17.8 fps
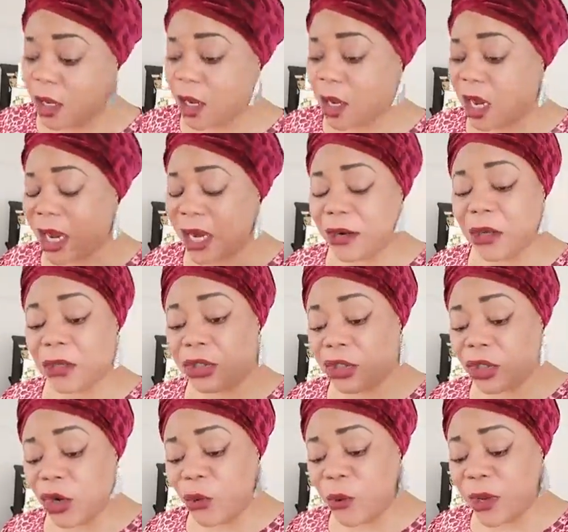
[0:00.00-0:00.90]
I don't
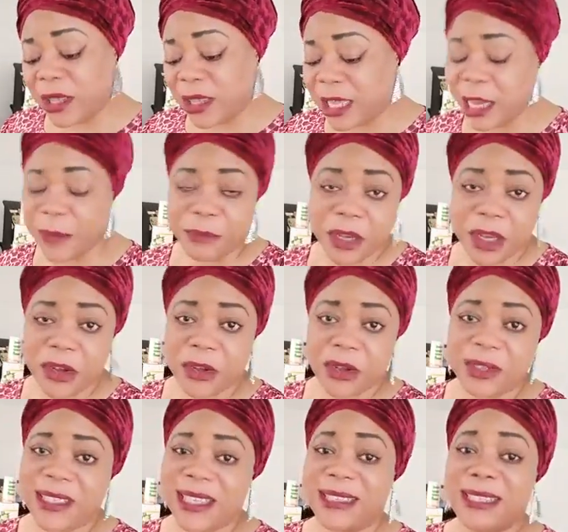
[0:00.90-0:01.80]
joke with them
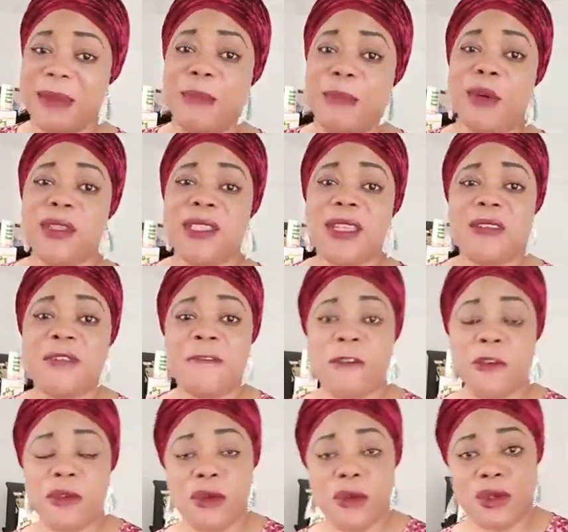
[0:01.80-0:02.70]
because it's important for
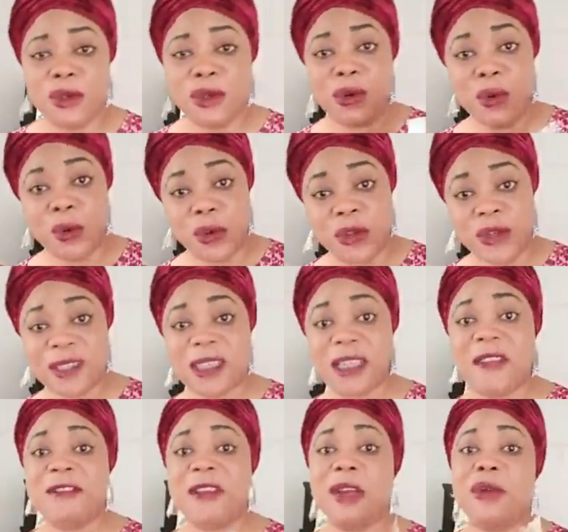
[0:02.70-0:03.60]
you to know
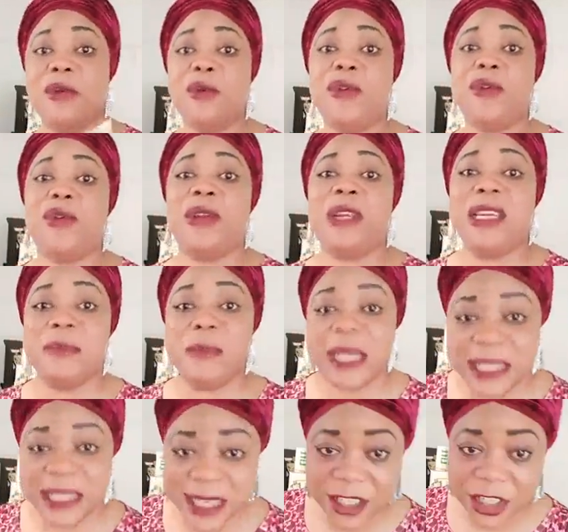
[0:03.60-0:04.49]
yourself and know your
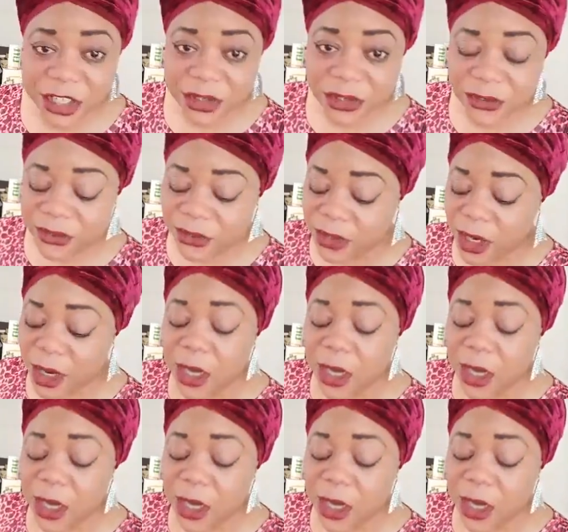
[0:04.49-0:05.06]
limitations.